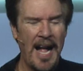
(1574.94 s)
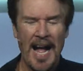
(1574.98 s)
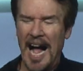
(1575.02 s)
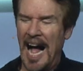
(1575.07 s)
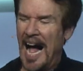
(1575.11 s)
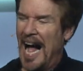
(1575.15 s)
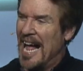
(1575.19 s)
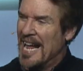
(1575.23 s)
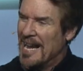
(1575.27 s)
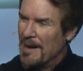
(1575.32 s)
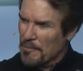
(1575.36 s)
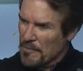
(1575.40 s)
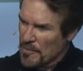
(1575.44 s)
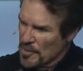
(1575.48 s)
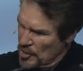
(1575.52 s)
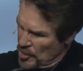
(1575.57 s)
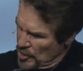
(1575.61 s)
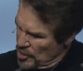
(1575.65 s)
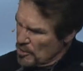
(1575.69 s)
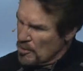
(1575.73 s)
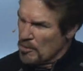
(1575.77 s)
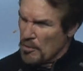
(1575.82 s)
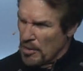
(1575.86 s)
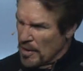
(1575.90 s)
I am
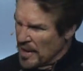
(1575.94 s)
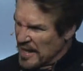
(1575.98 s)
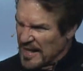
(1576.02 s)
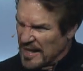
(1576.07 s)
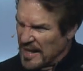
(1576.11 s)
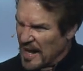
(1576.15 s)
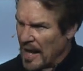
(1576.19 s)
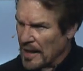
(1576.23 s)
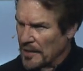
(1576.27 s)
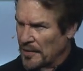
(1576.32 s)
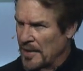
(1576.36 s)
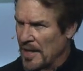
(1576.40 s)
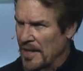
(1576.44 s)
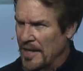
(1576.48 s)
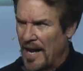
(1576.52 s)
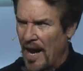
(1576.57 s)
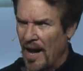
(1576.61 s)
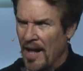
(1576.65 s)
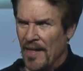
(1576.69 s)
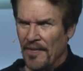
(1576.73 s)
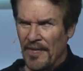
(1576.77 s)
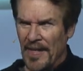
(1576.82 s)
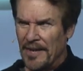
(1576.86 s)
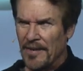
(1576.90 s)
new in God's.
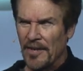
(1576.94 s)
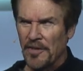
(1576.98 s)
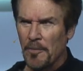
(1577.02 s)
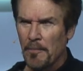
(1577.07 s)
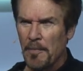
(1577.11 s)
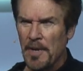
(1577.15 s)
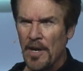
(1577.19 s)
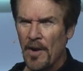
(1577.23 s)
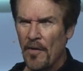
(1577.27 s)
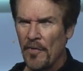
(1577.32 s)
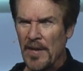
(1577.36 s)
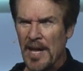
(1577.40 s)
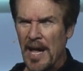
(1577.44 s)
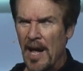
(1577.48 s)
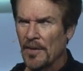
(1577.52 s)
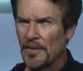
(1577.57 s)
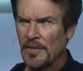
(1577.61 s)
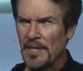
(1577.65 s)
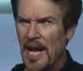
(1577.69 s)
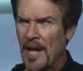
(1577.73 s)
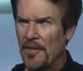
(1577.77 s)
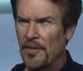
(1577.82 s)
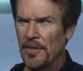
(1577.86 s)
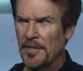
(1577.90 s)
Now, that doesn't mean on the
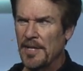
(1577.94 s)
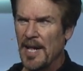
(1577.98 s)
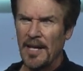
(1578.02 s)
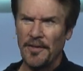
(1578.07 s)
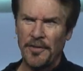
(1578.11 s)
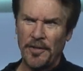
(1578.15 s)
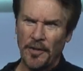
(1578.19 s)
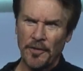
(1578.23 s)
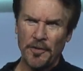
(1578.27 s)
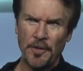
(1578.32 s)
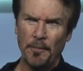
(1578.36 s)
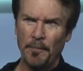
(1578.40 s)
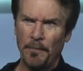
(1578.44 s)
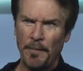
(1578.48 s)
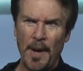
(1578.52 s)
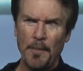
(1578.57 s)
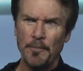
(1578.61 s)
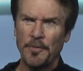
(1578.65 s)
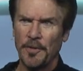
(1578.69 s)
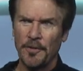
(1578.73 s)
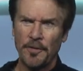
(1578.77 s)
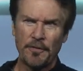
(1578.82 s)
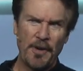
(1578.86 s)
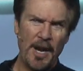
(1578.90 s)
outside there's not still some
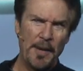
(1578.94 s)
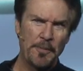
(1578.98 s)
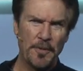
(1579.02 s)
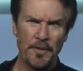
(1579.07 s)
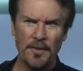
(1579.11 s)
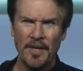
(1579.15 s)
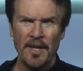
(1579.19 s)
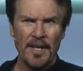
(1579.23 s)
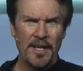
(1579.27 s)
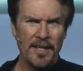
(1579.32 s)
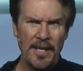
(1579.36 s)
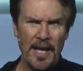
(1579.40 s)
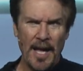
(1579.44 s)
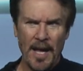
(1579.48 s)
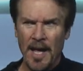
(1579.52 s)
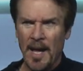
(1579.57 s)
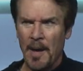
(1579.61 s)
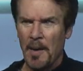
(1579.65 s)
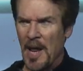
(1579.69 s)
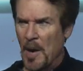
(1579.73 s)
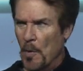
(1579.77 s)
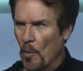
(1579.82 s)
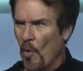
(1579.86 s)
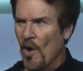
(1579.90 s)
bumps and scrapes. And yeah,
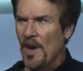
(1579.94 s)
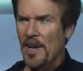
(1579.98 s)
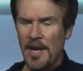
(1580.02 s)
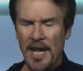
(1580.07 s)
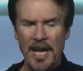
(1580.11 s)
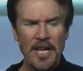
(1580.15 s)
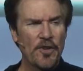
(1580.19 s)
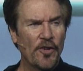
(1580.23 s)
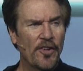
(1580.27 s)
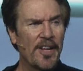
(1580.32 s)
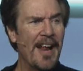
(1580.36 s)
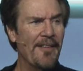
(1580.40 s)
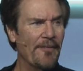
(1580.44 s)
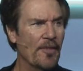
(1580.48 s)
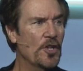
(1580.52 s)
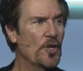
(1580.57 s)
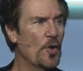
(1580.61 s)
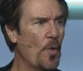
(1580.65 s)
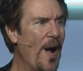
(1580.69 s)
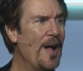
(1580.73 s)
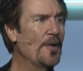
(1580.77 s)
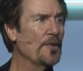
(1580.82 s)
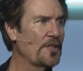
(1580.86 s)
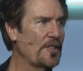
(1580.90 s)
and one day you're going to have a
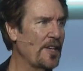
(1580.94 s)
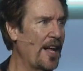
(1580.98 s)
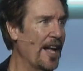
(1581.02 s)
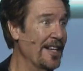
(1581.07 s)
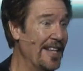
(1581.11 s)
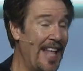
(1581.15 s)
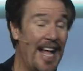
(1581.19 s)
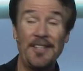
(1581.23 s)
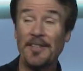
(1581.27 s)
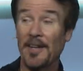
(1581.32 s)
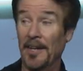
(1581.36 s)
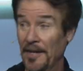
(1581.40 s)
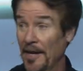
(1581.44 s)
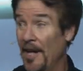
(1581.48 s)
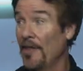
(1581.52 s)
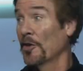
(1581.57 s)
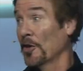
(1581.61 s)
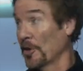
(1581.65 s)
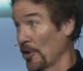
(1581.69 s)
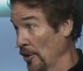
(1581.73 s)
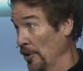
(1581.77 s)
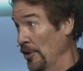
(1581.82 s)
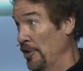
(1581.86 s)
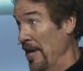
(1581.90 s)
new outside. That's
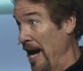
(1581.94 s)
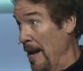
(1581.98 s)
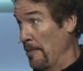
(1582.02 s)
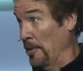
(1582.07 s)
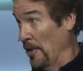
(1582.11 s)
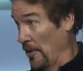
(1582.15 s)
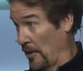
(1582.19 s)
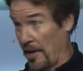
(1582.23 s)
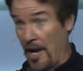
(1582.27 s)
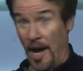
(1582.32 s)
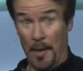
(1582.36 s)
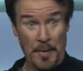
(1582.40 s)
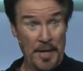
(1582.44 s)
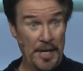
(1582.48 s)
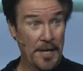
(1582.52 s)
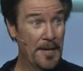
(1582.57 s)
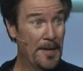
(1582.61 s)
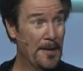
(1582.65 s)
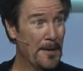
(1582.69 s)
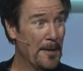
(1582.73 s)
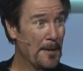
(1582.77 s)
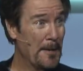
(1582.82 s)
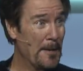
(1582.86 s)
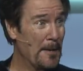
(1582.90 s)
another good chapter coming.
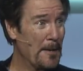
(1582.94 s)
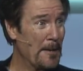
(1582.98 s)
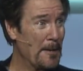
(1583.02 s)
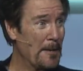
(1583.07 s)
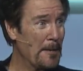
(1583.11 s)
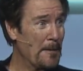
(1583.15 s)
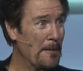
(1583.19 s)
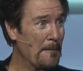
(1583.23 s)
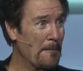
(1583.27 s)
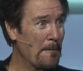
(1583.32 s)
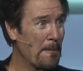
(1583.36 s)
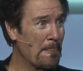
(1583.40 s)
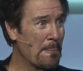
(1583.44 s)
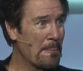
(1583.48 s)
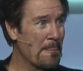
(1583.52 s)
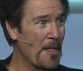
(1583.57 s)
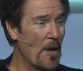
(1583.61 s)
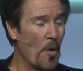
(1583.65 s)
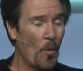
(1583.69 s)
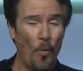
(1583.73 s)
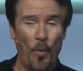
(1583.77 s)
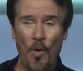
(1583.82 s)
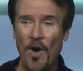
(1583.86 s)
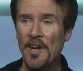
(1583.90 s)

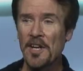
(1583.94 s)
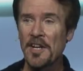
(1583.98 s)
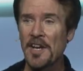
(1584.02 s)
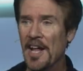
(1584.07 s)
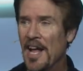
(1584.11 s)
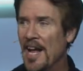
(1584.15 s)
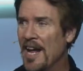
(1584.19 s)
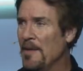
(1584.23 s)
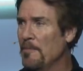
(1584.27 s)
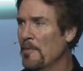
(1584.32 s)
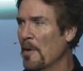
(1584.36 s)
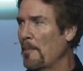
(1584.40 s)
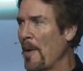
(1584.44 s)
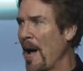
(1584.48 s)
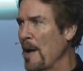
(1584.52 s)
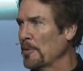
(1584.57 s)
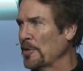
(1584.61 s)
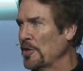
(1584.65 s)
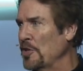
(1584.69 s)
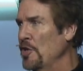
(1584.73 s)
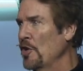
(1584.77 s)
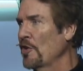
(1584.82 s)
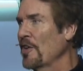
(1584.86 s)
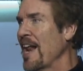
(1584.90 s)
One day the Bible
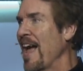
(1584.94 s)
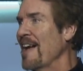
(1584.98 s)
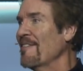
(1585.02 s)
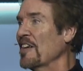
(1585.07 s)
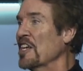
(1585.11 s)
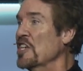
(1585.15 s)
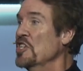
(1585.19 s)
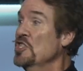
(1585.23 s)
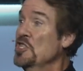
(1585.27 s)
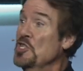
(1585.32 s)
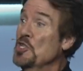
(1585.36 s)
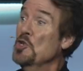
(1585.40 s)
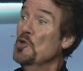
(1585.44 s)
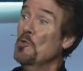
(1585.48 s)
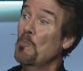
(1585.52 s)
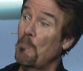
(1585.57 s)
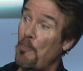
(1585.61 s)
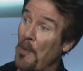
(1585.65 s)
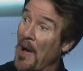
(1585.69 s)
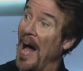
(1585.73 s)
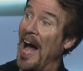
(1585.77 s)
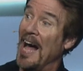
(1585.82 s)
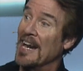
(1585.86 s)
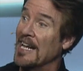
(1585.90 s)
says you're going to have a new
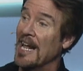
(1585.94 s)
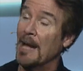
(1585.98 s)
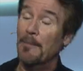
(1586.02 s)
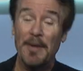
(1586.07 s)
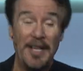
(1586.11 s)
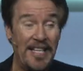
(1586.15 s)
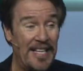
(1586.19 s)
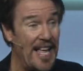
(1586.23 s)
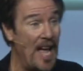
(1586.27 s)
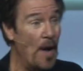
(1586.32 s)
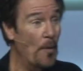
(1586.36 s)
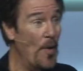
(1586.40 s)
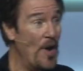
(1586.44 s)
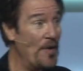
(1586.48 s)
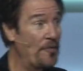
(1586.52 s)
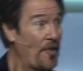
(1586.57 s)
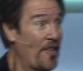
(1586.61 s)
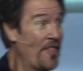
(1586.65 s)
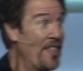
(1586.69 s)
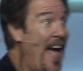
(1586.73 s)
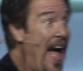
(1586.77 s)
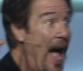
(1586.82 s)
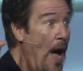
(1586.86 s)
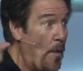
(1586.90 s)
body. How many can't wait
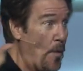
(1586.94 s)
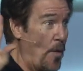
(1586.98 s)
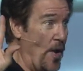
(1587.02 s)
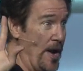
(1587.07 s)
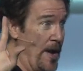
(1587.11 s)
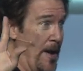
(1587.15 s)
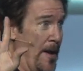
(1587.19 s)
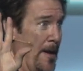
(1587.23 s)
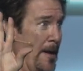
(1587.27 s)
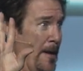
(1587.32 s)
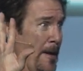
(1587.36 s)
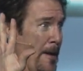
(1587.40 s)
for that one?